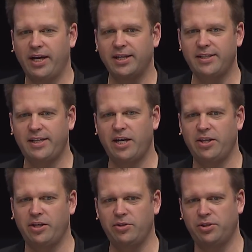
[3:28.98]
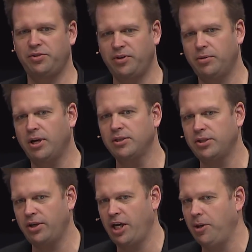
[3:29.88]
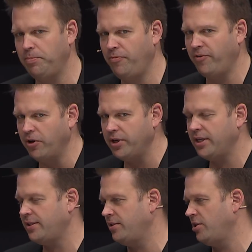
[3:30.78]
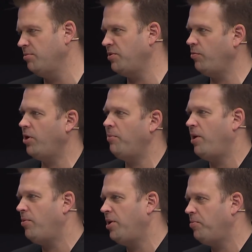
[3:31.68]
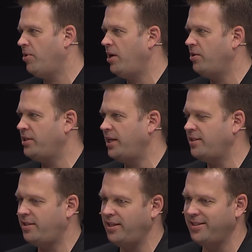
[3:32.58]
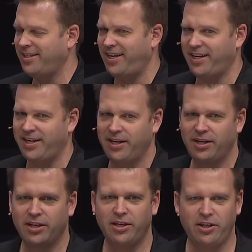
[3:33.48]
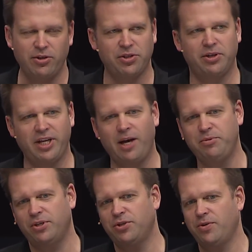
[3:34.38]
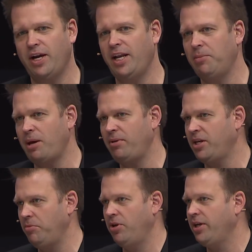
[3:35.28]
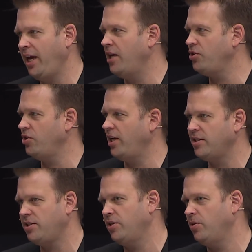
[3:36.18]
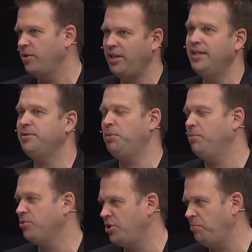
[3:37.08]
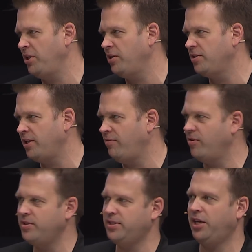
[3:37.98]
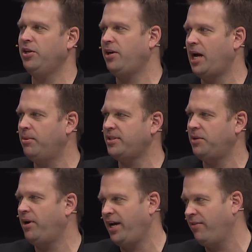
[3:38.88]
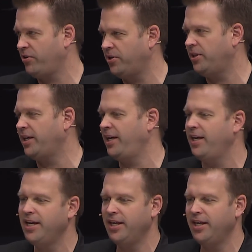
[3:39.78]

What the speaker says: great. I can see how the usage view would also help focus in terms of where I might want to prioritize things like user adoption training, maybe communication as to things people should be using versus other habits they might have currently.